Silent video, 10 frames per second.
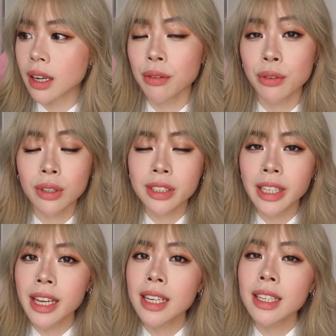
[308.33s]
If you're
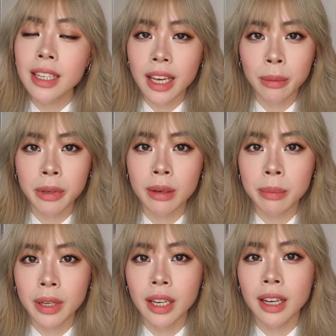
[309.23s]
staying in an
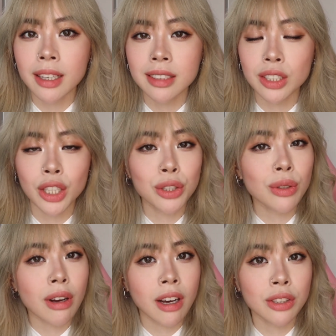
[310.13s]
Airbnb, I suggest
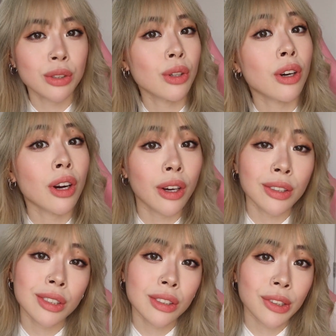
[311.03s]
you ask your
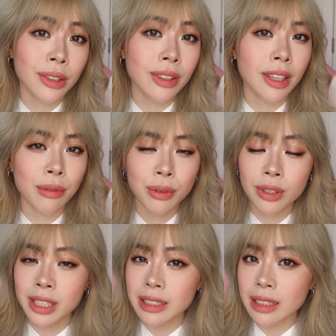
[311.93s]
host to give you
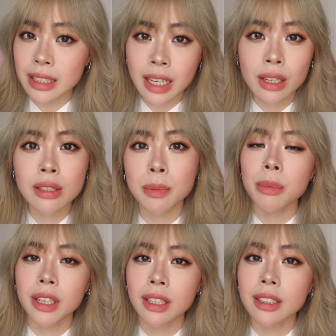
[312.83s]
these details,
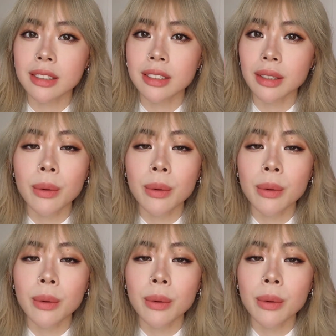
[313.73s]
because